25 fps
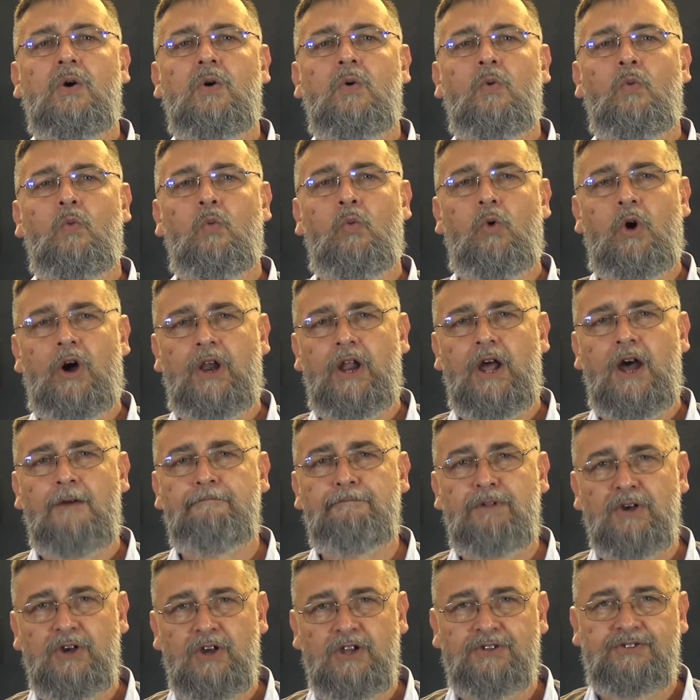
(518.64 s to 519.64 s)
what a
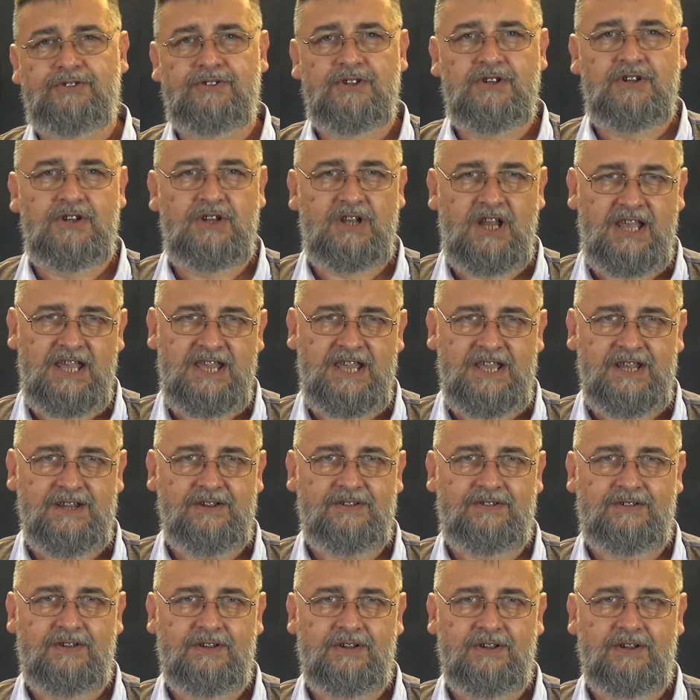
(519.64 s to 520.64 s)
person
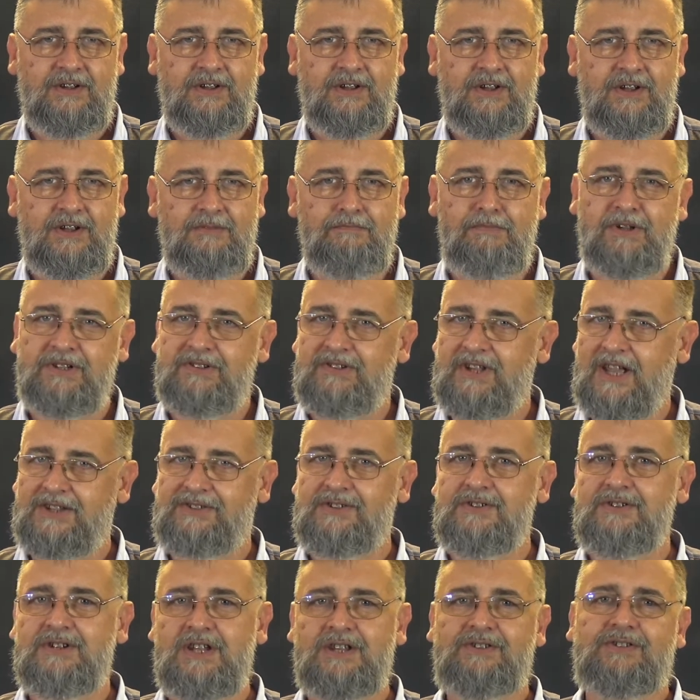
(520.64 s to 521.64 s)
needs but
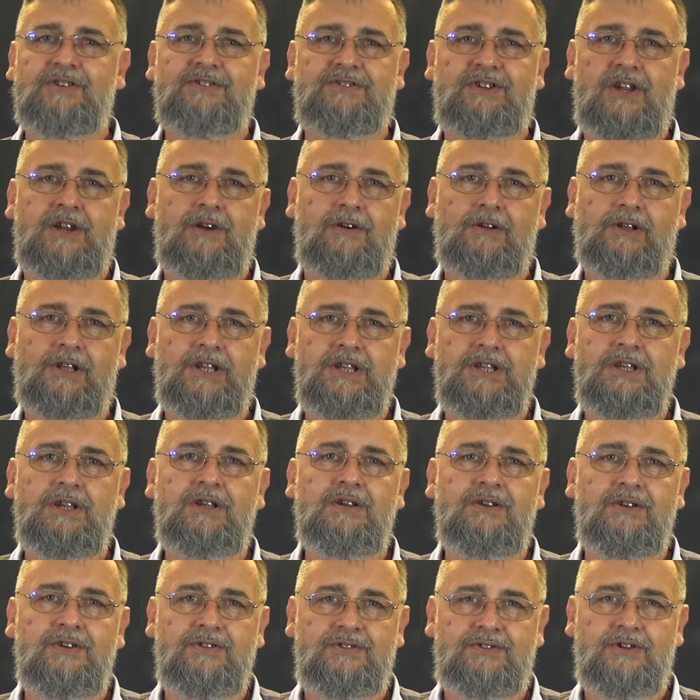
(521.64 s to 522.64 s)
doesn't necessarily
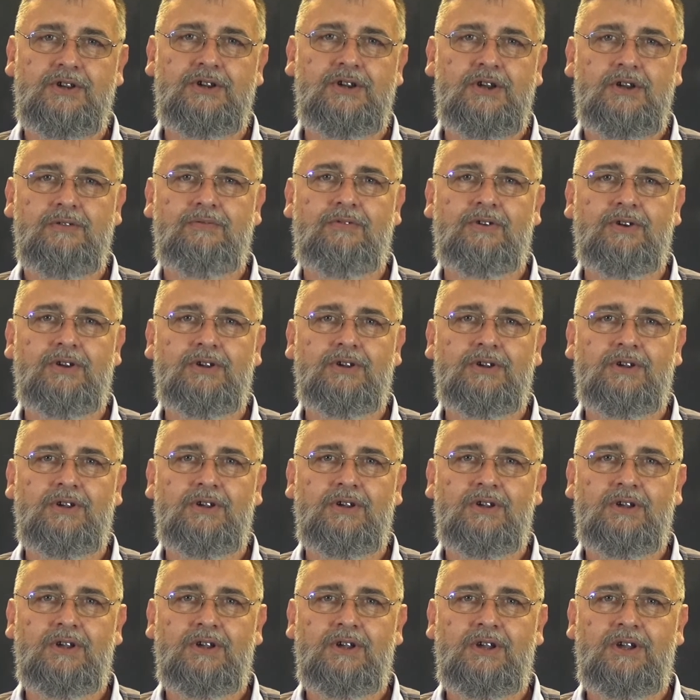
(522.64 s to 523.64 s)
deserve.
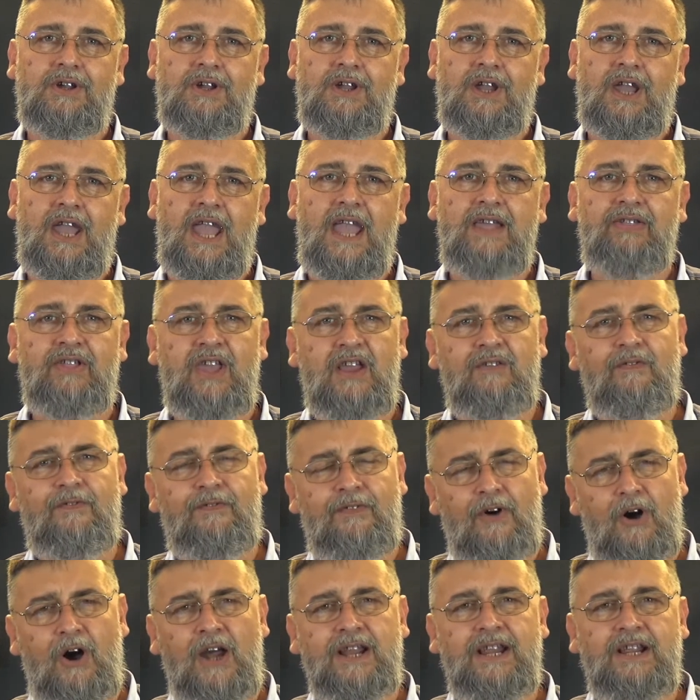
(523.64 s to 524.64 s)
And then
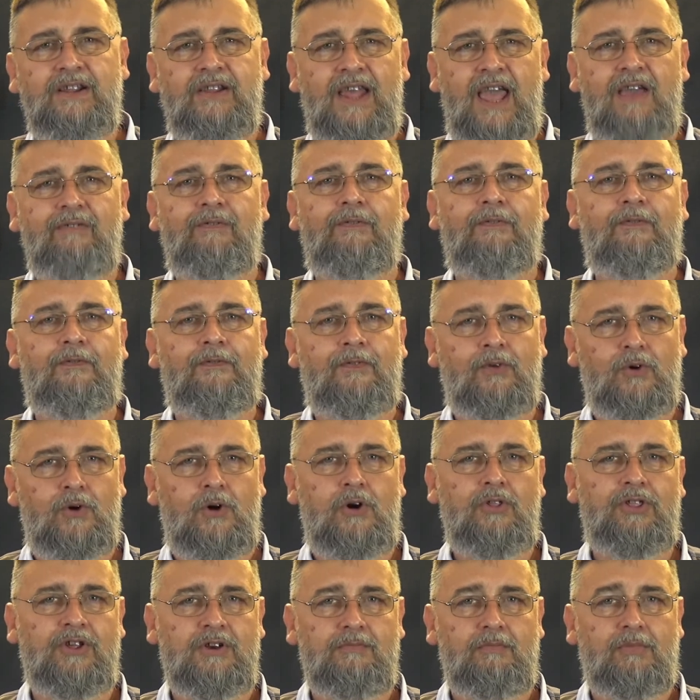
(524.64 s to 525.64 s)
finding that
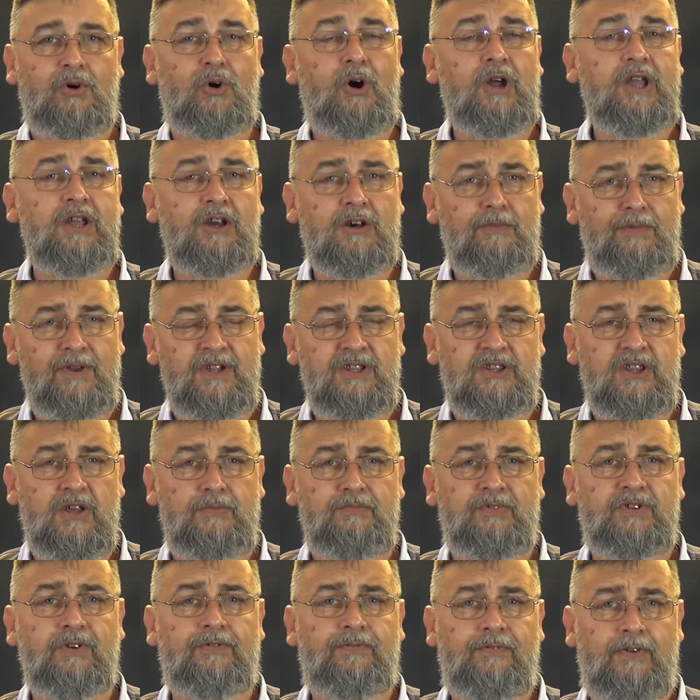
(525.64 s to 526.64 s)
for them or helping them
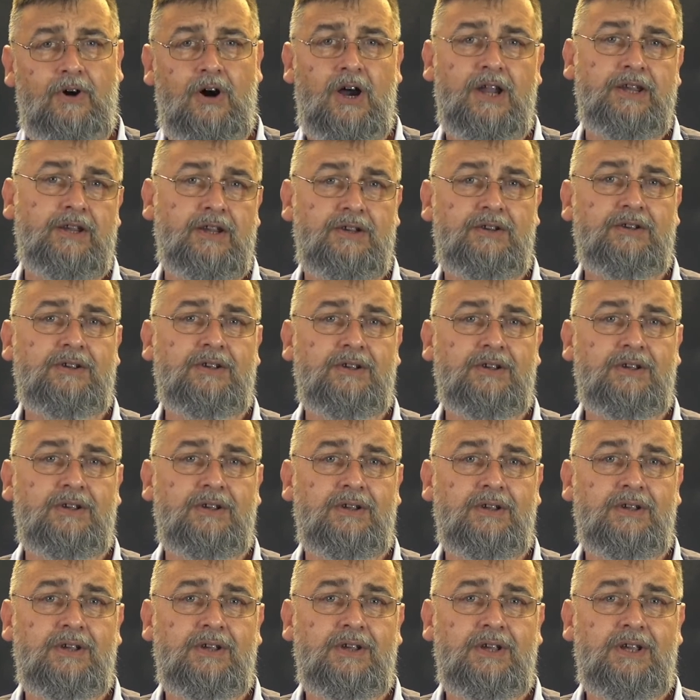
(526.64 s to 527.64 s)
to find it
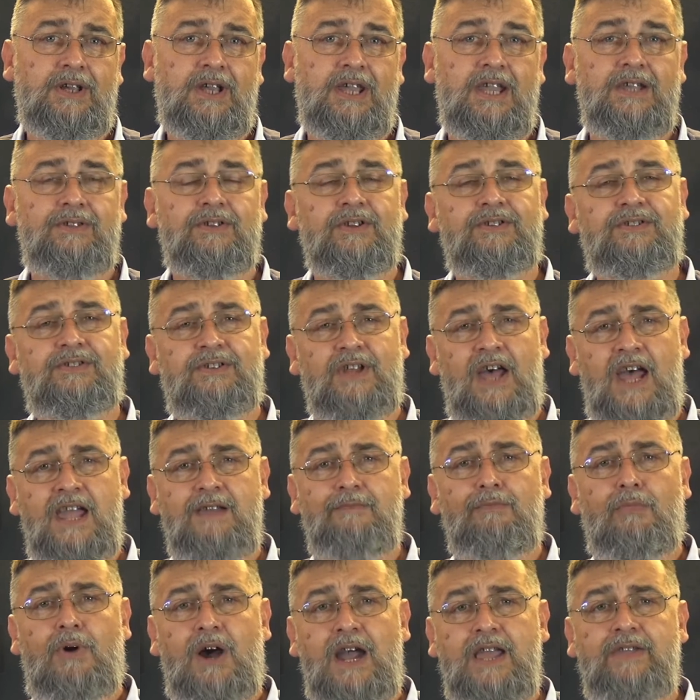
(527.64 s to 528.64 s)
in the
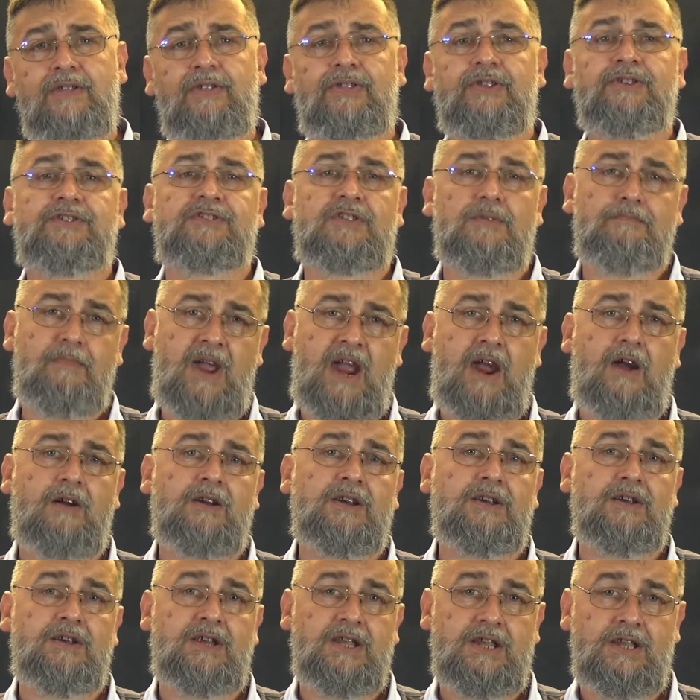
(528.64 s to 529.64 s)
same way that the
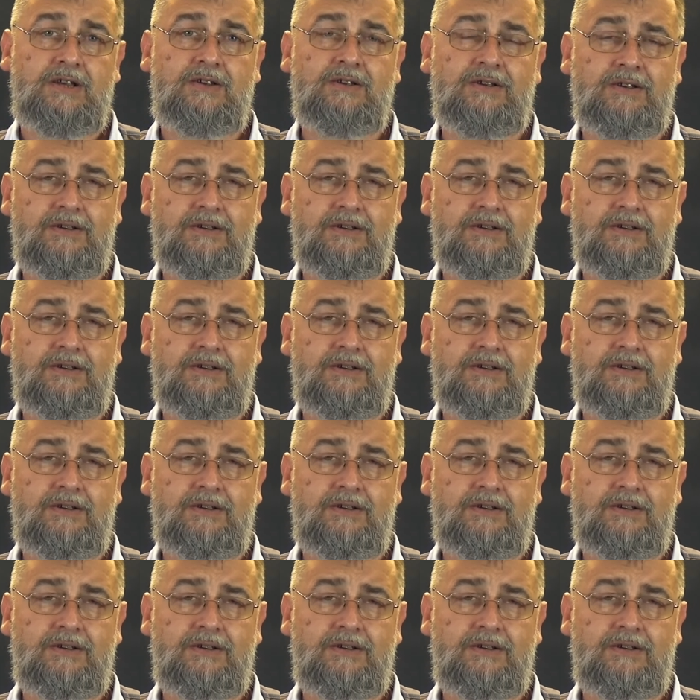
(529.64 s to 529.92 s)
Samaritan did.